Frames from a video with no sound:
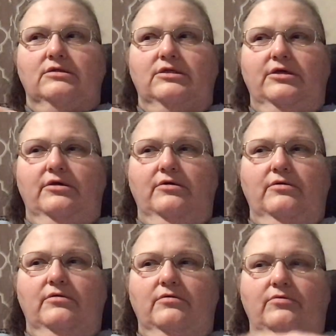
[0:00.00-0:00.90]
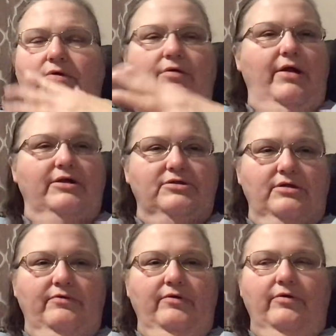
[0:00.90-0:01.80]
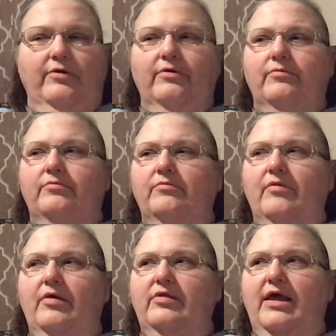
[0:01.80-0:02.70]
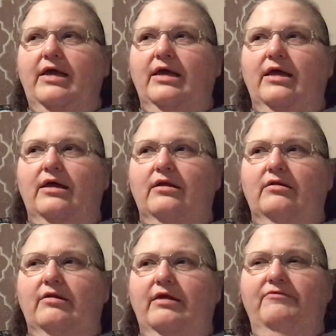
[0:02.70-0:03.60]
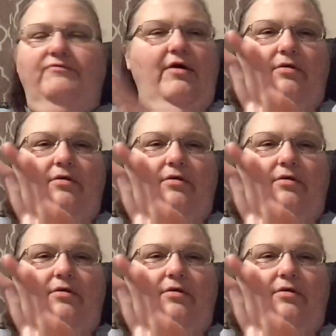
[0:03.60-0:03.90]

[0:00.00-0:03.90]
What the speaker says: to rearrange the living room, they fall